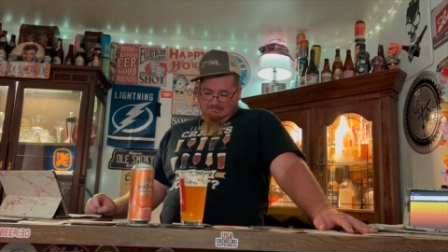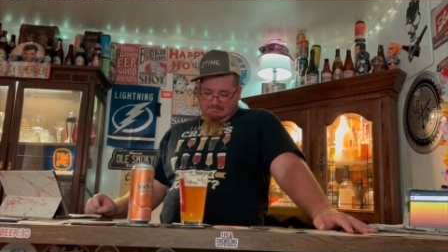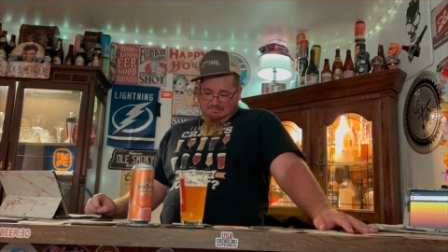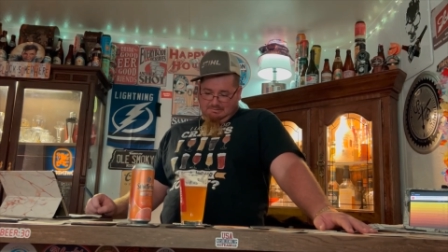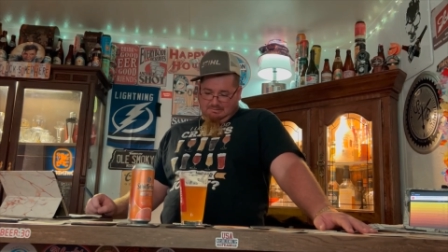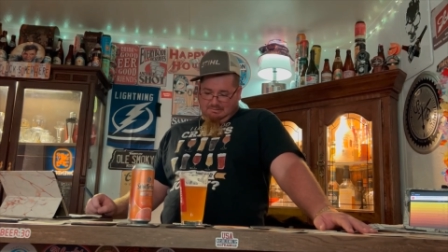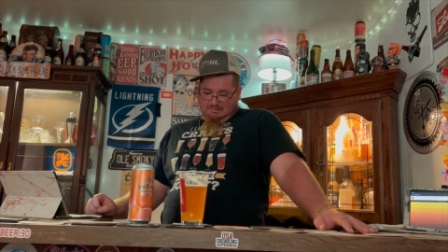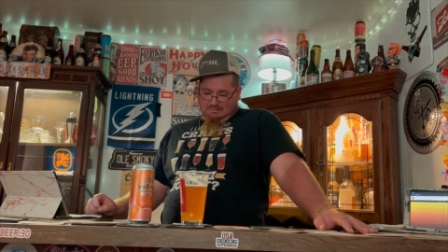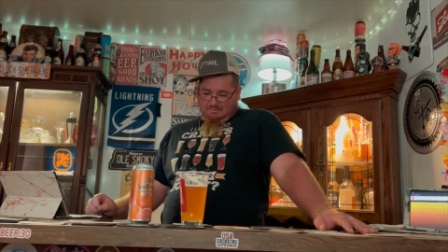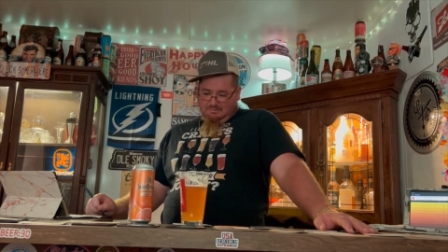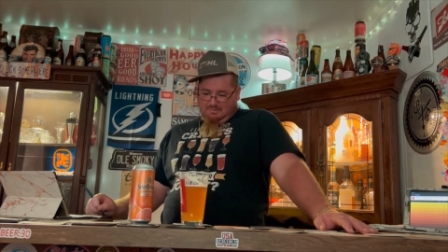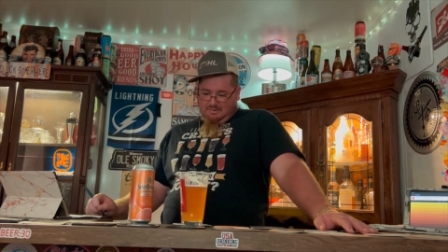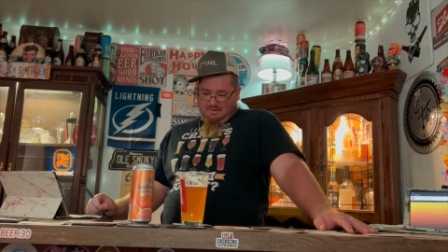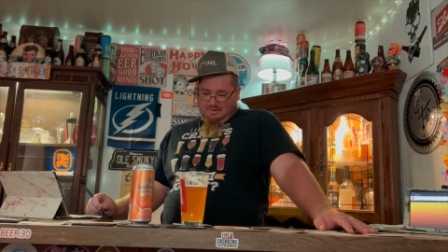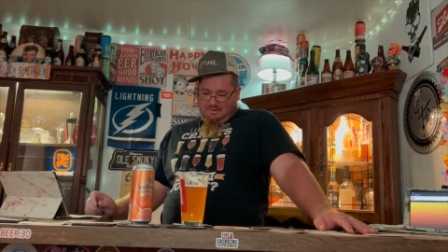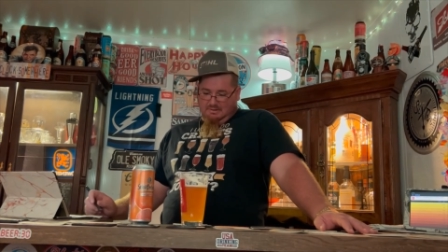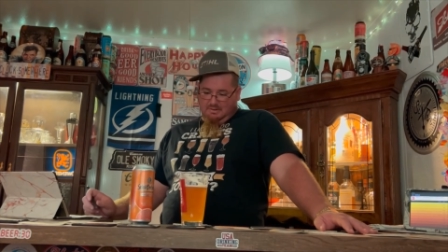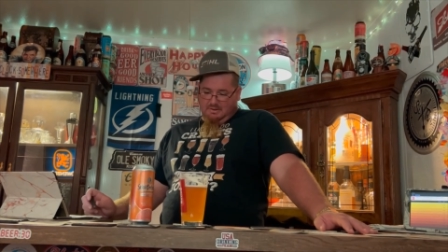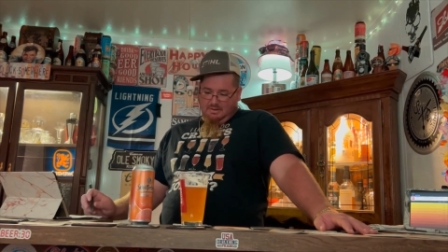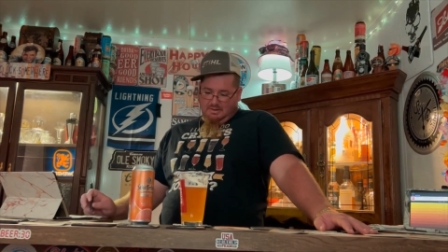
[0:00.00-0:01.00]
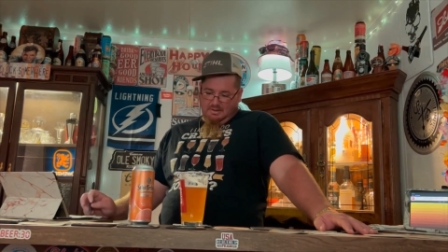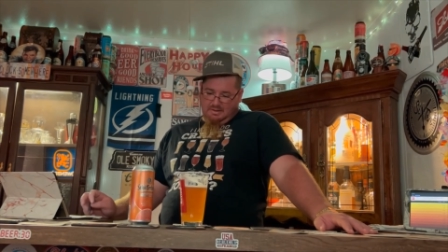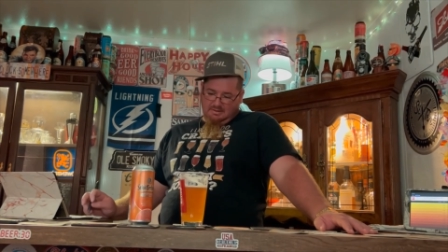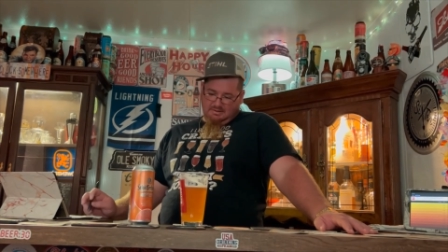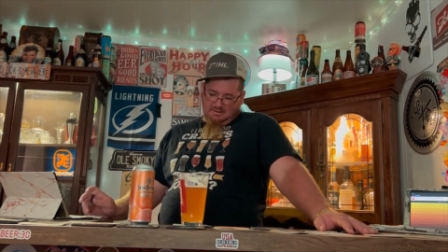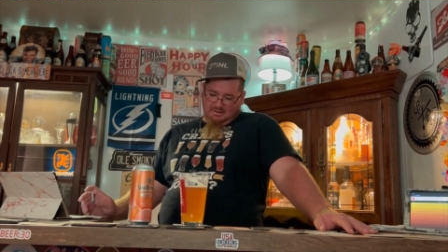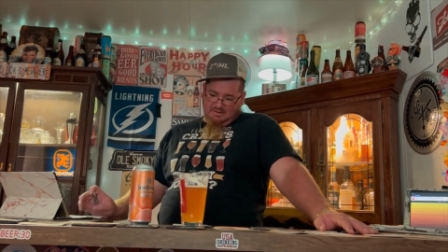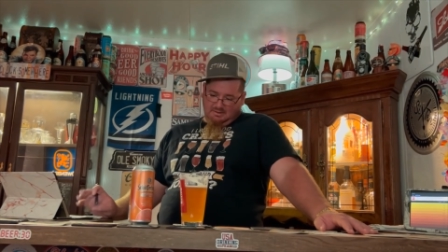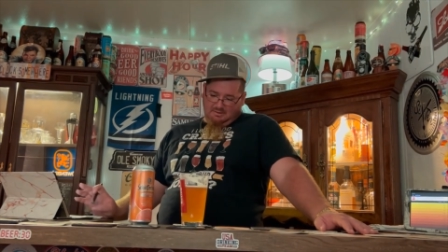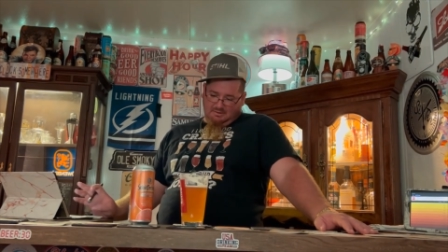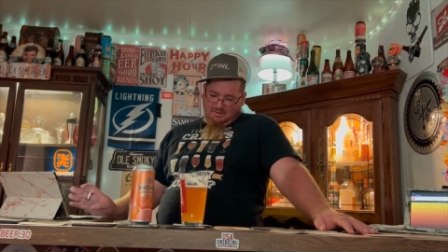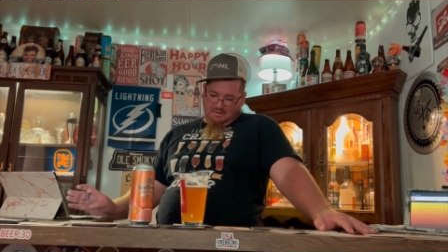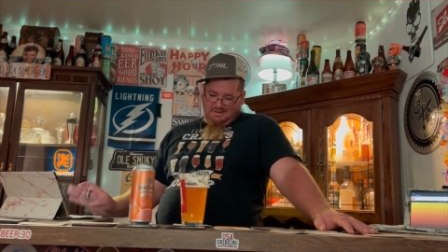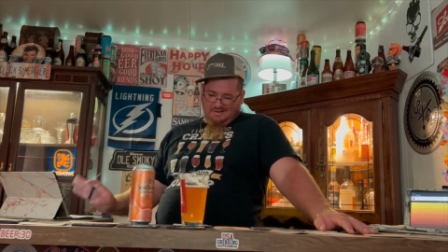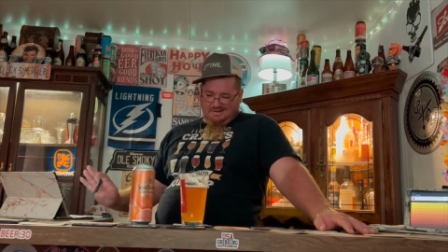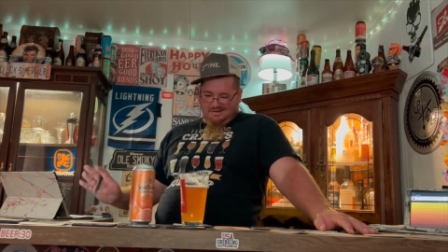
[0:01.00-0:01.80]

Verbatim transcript: excuse me. So